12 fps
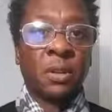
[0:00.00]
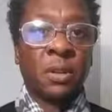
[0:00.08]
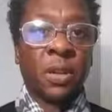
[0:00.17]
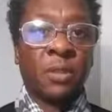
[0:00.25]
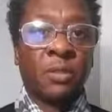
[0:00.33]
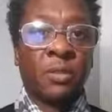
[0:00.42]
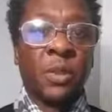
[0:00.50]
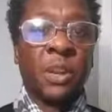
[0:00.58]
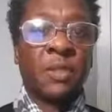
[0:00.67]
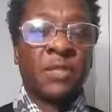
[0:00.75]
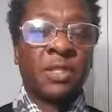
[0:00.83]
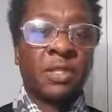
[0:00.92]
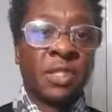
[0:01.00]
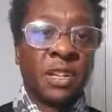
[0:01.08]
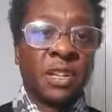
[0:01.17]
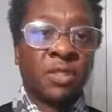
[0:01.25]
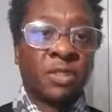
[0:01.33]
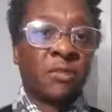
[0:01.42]
in three different
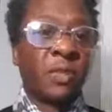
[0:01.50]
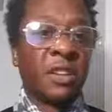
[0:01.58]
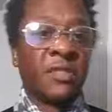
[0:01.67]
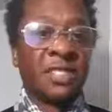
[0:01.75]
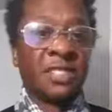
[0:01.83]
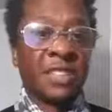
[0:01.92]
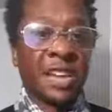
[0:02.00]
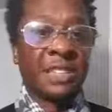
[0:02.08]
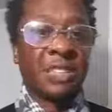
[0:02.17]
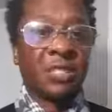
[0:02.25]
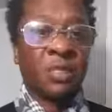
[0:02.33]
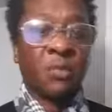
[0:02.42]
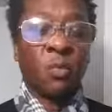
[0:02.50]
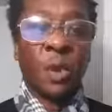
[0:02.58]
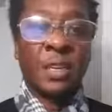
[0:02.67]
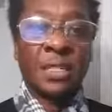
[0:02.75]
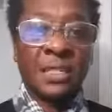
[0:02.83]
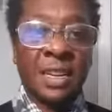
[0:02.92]
cities or three different sections of
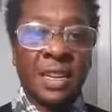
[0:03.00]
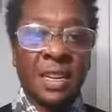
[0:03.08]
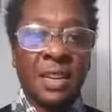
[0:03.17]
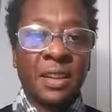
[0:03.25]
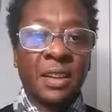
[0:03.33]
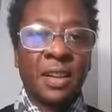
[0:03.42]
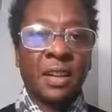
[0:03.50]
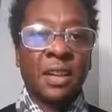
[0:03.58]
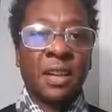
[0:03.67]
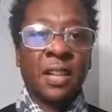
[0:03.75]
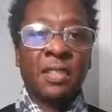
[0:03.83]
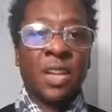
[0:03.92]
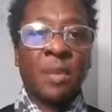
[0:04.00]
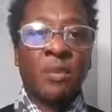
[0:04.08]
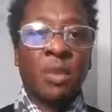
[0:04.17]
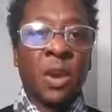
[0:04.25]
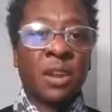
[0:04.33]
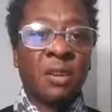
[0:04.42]
one city, and then
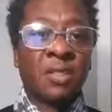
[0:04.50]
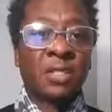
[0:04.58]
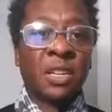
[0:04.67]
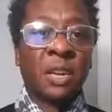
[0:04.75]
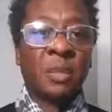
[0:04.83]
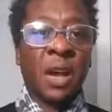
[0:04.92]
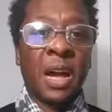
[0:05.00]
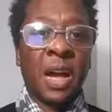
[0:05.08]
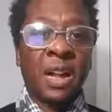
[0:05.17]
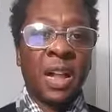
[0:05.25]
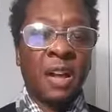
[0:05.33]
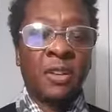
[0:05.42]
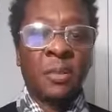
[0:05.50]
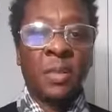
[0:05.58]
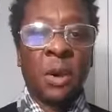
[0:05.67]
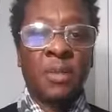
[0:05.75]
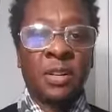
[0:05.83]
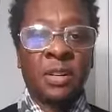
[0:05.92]
bring your silly behind out in the
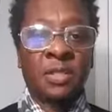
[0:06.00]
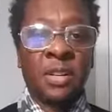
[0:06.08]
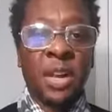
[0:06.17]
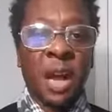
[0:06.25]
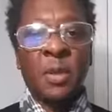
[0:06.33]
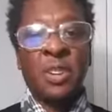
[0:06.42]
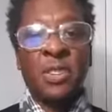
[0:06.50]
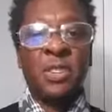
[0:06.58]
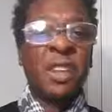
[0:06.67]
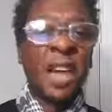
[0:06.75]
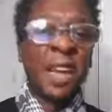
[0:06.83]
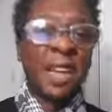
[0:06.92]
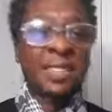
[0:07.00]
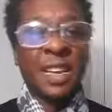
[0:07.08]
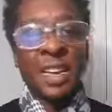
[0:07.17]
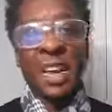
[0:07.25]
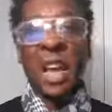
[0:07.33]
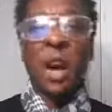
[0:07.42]
public and say, I'm a good dad, I
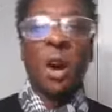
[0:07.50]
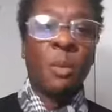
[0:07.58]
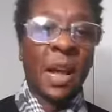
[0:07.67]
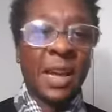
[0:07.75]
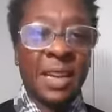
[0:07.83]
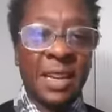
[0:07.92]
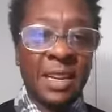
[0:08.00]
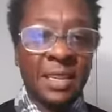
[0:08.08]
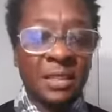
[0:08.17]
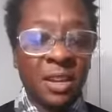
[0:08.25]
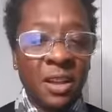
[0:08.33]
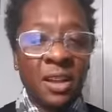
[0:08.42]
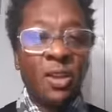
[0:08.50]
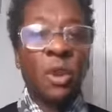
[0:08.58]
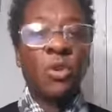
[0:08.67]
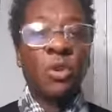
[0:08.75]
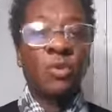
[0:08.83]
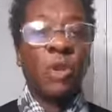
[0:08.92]
take care of all my kids. No,
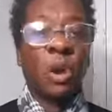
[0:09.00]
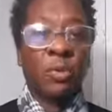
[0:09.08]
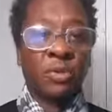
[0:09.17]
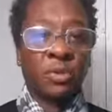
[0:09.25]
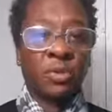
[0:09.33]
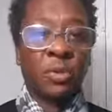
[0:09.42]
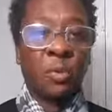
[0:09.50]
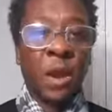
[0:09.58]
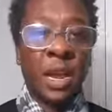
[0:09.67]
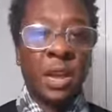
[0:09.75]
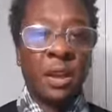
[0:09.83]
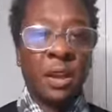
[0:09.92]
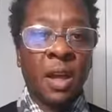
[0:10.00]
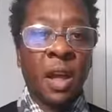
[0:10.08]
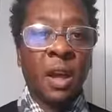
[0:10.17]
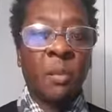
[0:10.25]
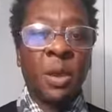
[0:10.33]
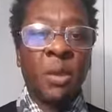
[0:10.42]
you don't, Dwayne.
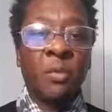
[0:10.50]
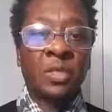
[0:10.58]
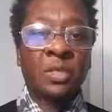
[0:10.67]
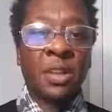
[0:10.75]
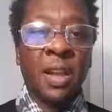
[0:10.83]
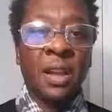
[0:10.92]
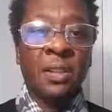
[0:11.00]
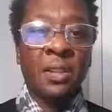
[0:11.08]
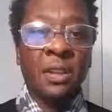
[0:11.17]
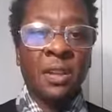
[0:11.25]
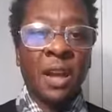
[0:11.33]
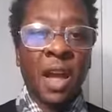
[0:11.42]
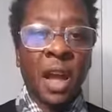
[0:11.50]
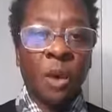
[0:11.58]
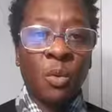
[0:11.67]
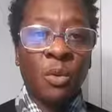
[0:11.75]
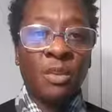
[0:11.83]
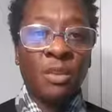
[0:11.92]
I mean, what's his name?
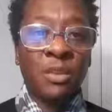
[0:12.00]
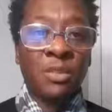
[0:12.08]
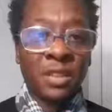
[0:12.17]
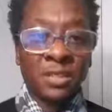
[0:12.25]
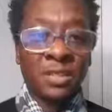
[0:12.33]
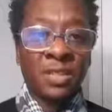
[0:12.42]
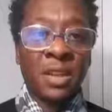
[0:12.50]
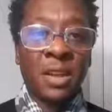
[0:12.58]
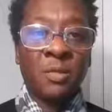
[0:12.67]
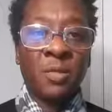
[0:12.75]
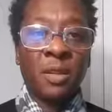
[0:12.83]
Howard, that's his name?